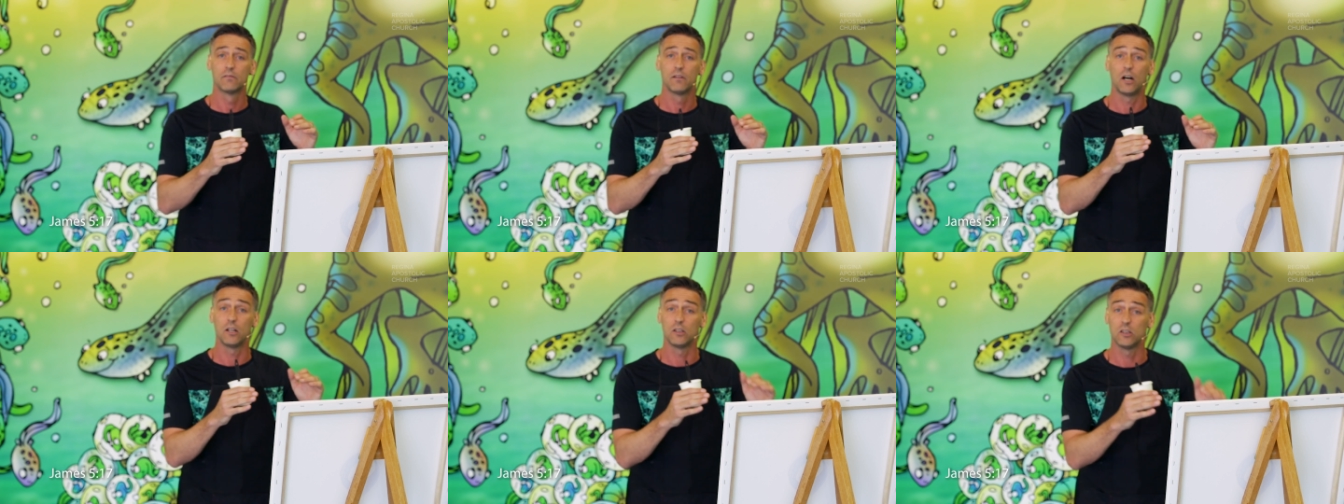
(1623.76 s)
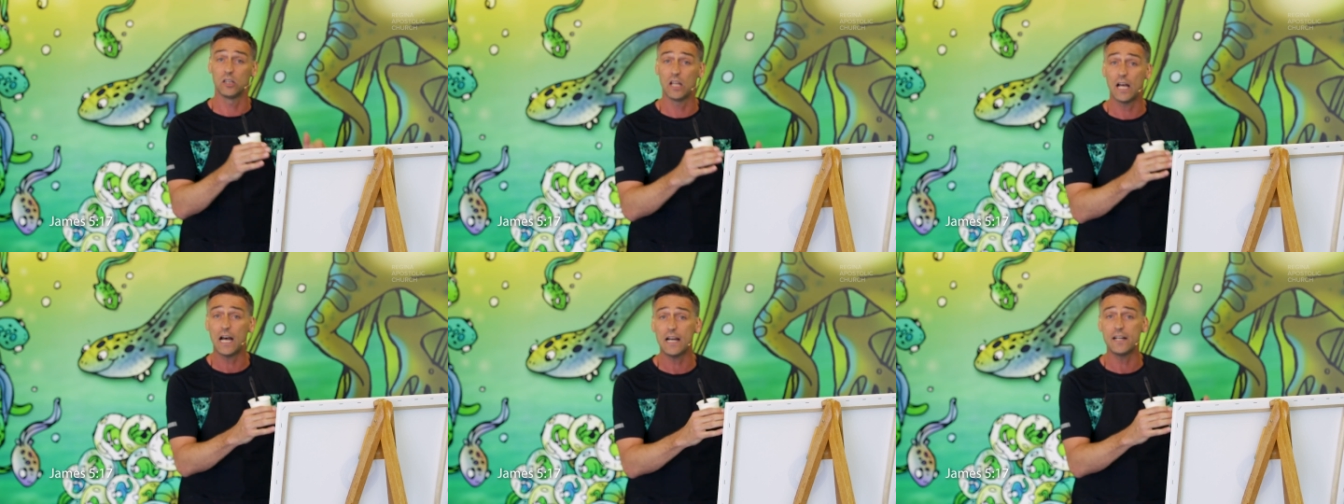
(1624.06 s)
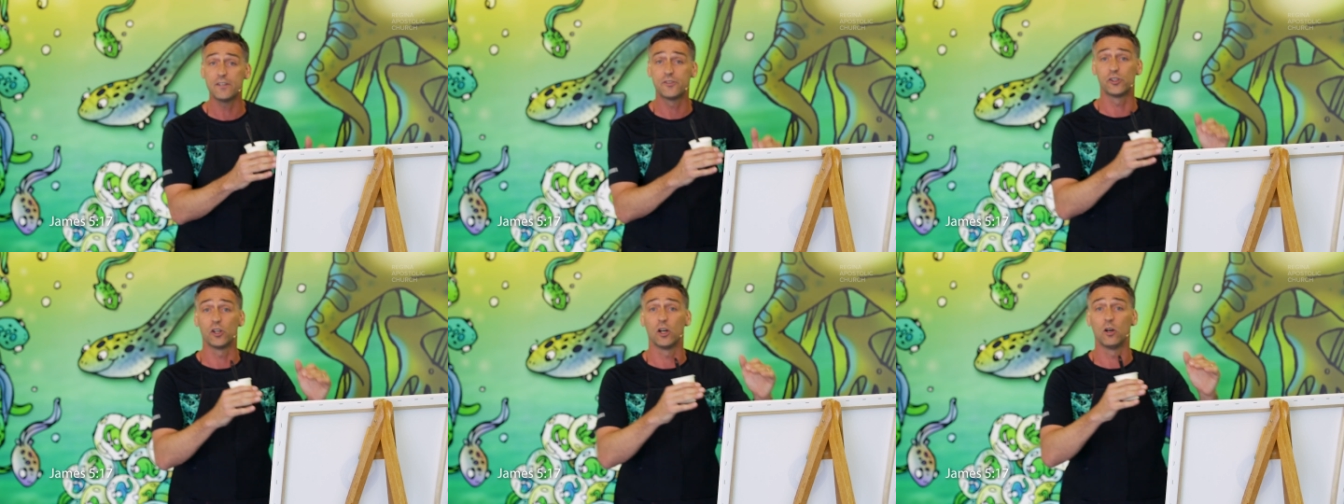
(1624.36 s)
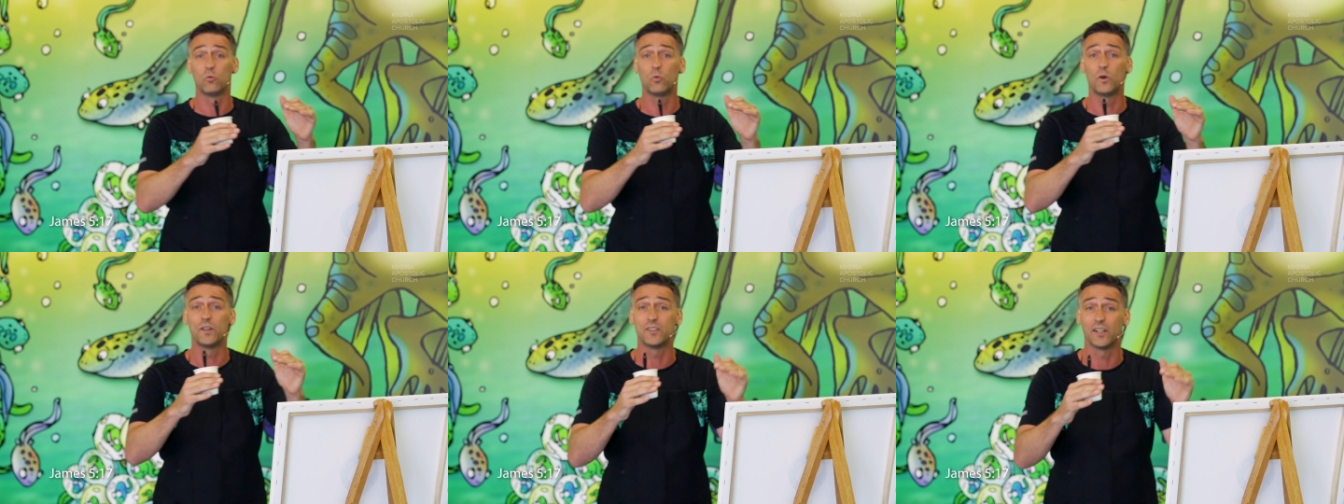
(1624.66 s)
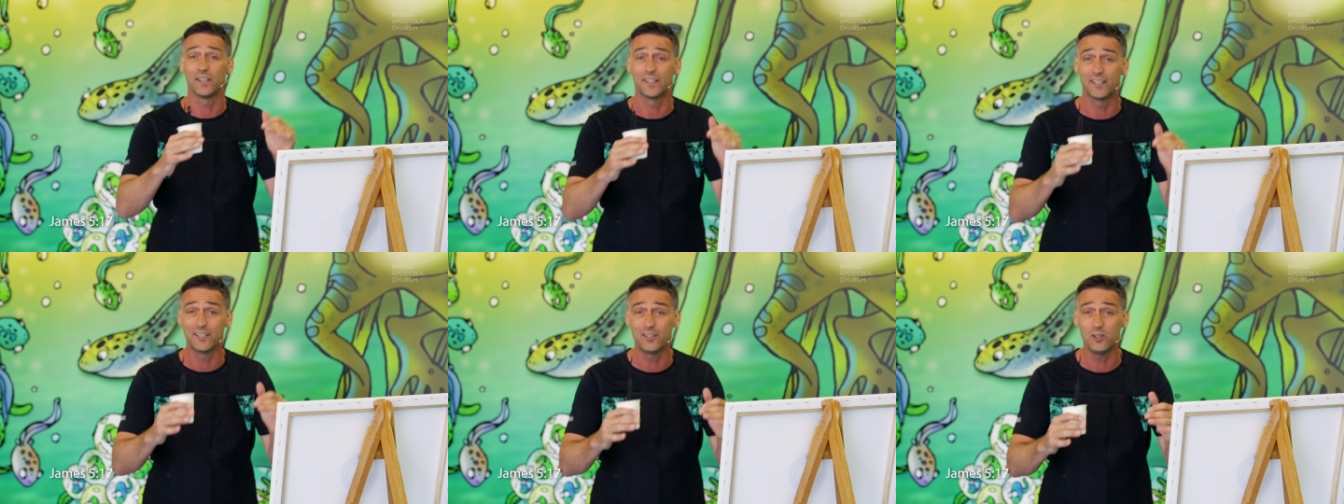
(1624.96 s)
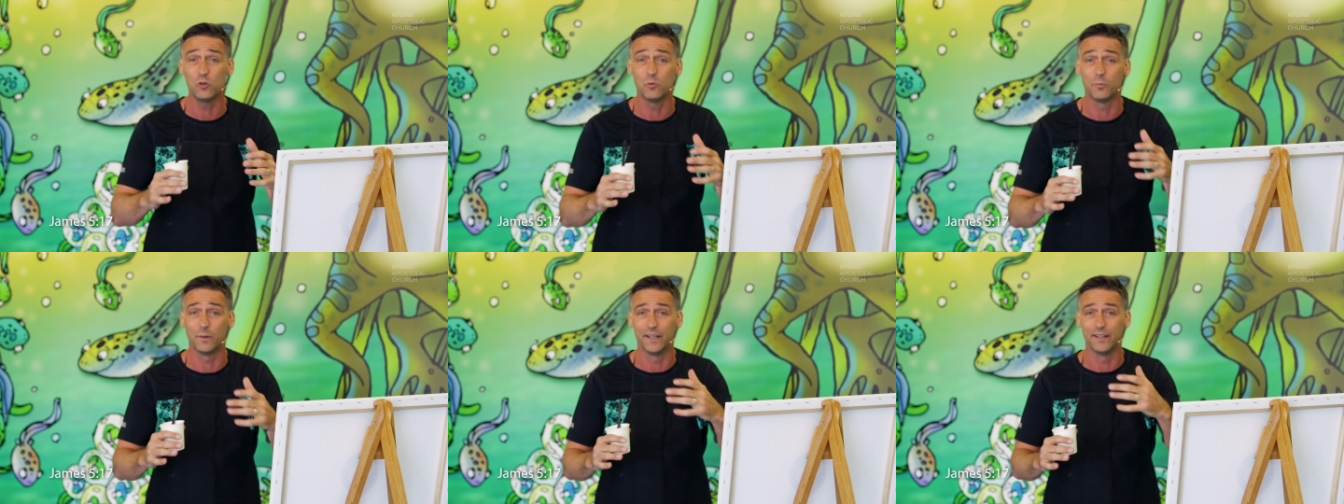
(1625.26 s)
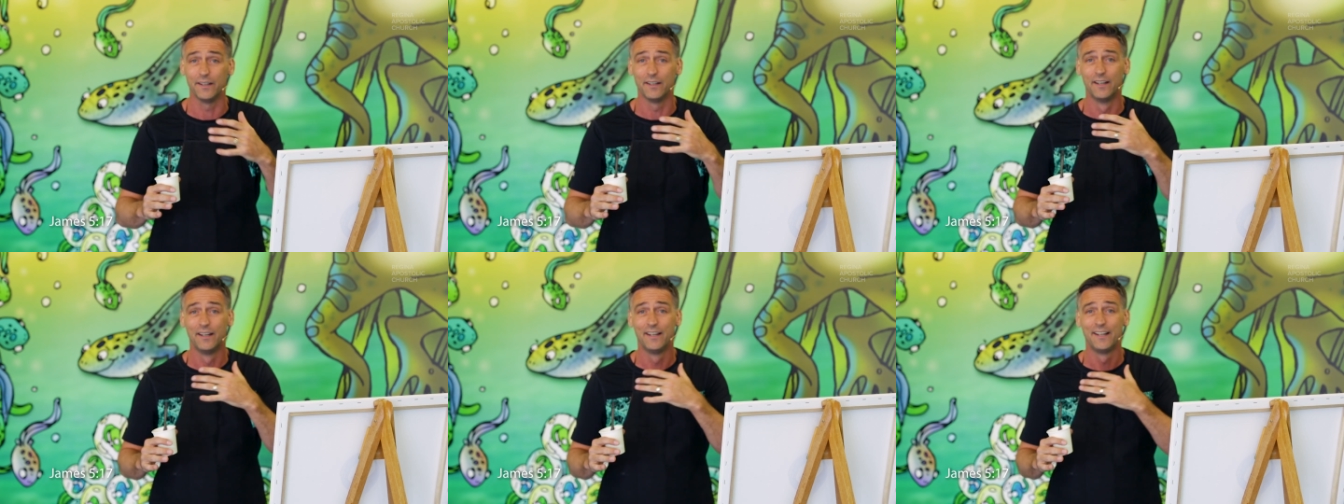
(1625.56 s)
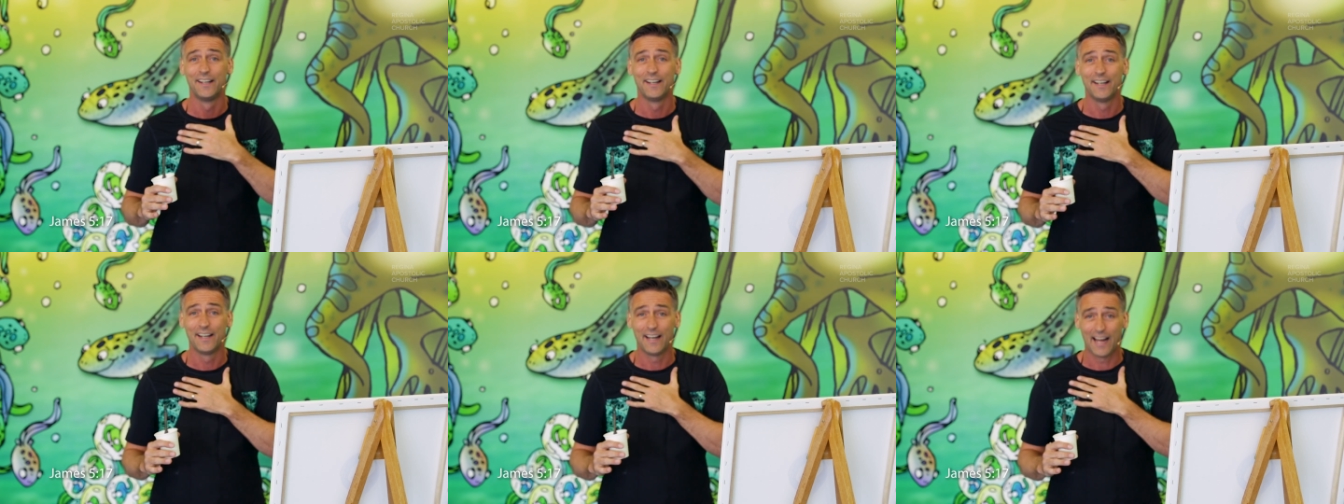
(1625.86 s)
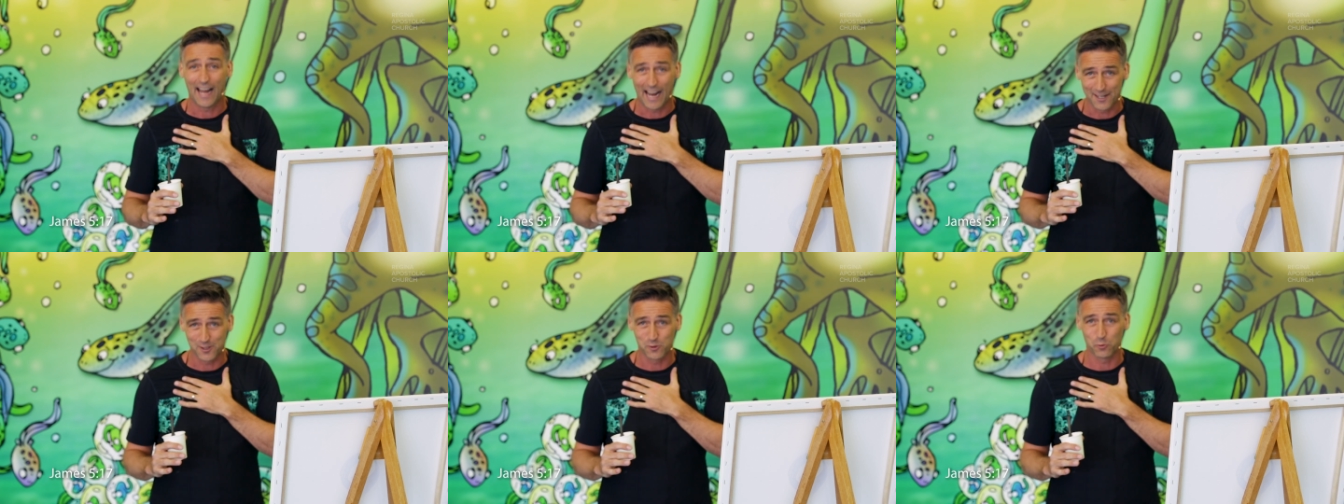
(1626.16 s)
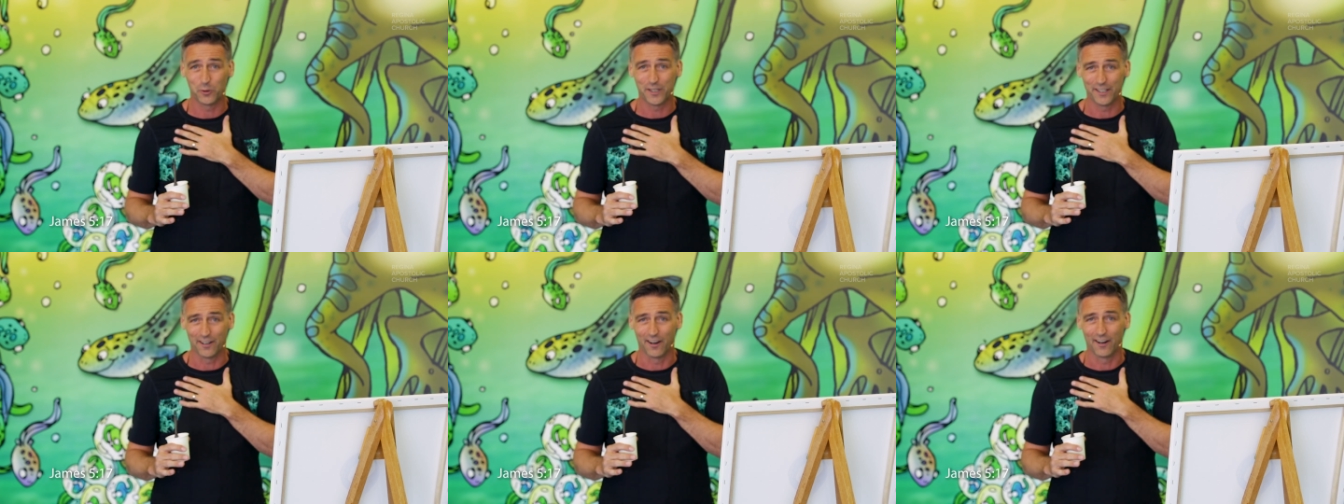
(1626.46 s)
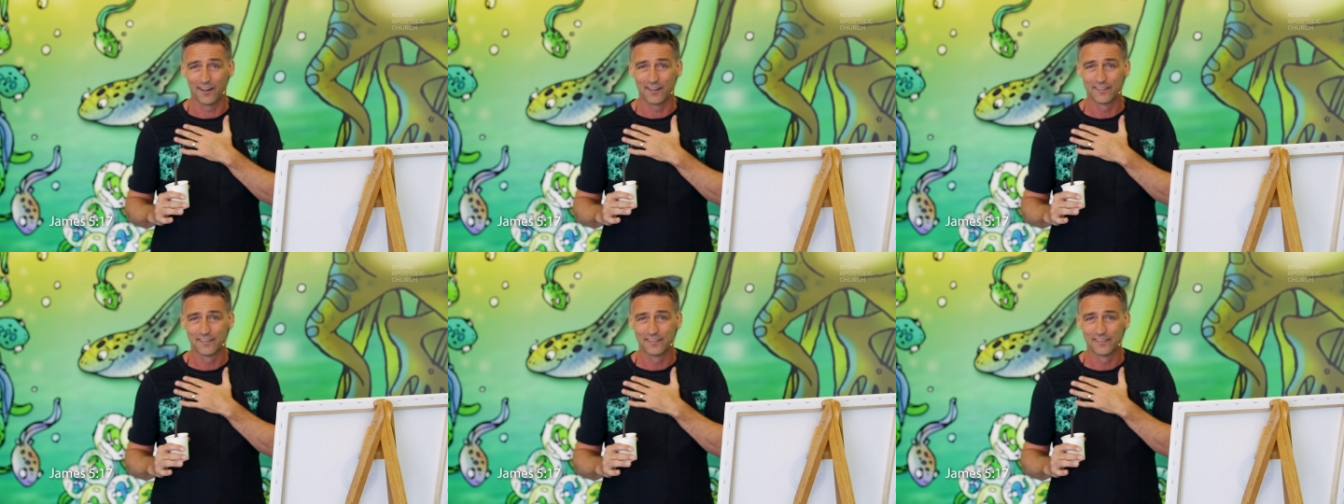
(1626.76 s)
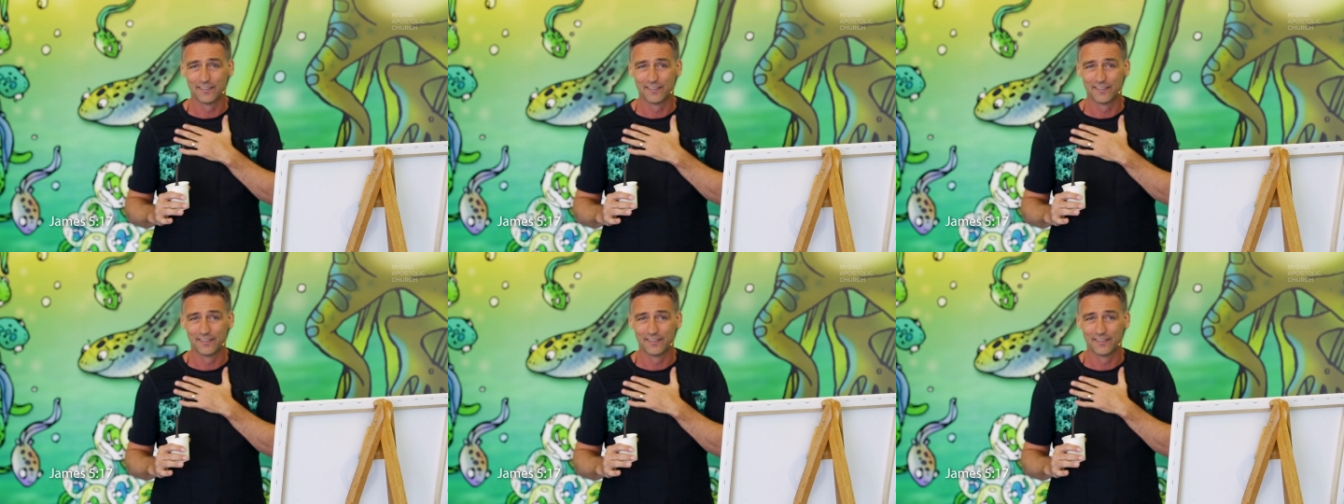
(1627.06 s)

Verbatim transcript: Elijah was a human as we are.